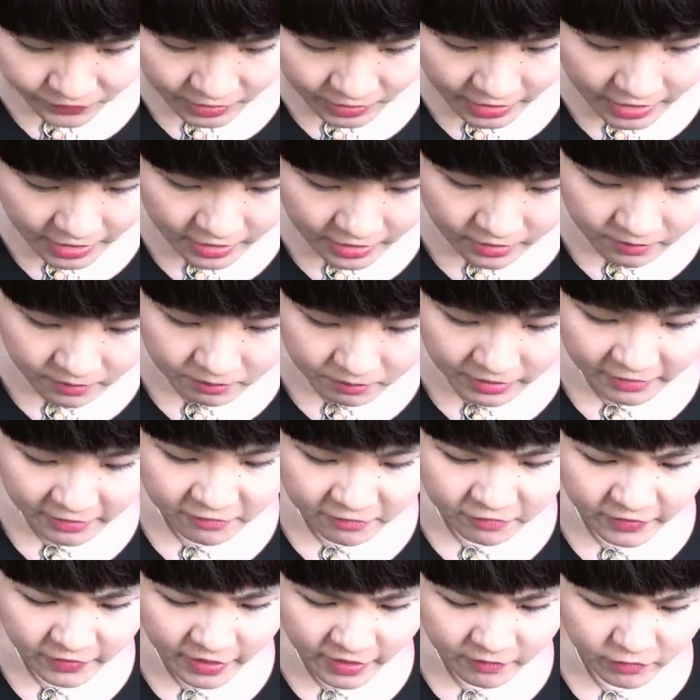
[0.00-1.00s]
And my
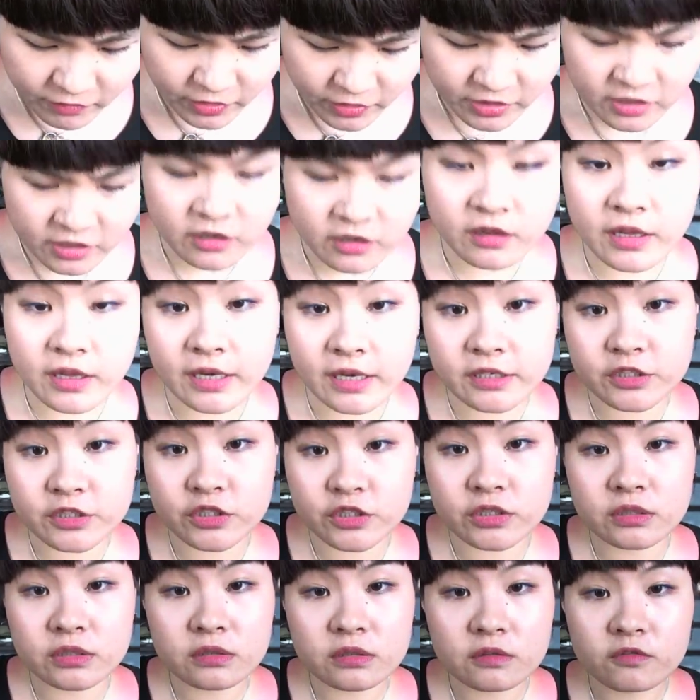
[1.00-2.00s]
favorite
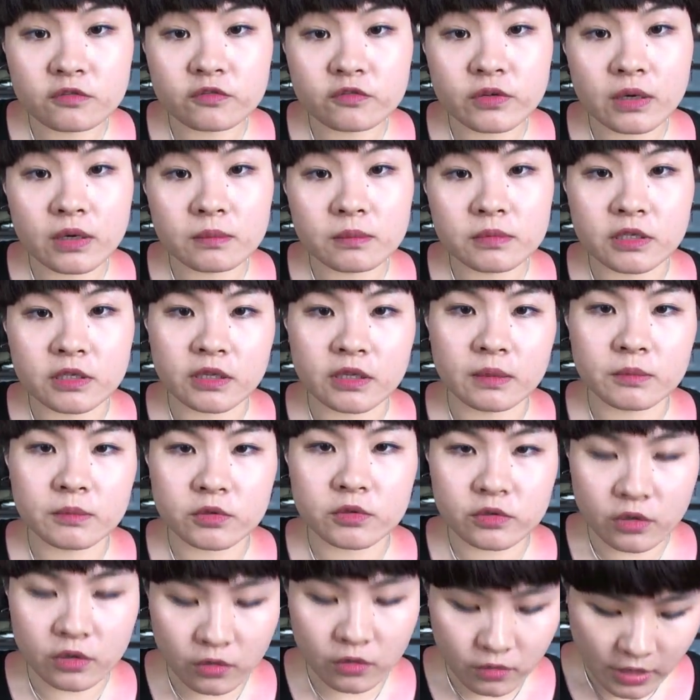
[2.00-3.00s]
collection from
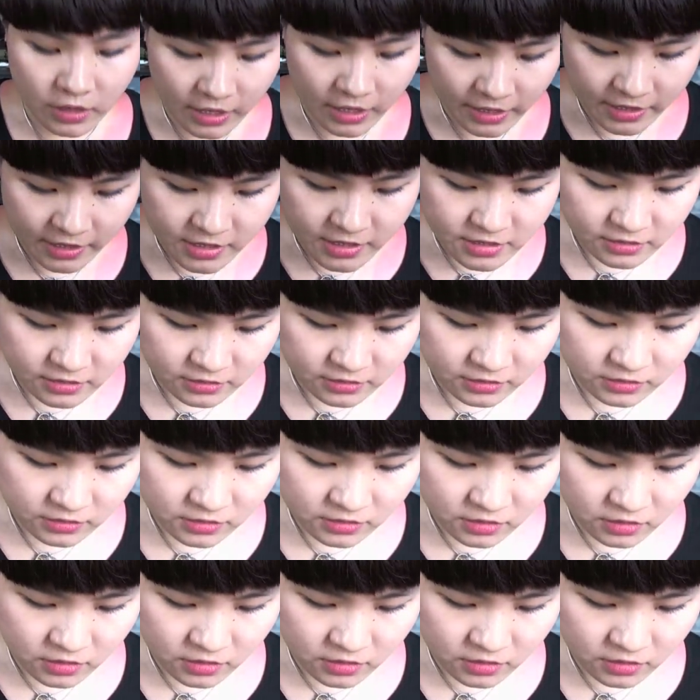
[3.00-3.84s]
Glamour Doll Eyes,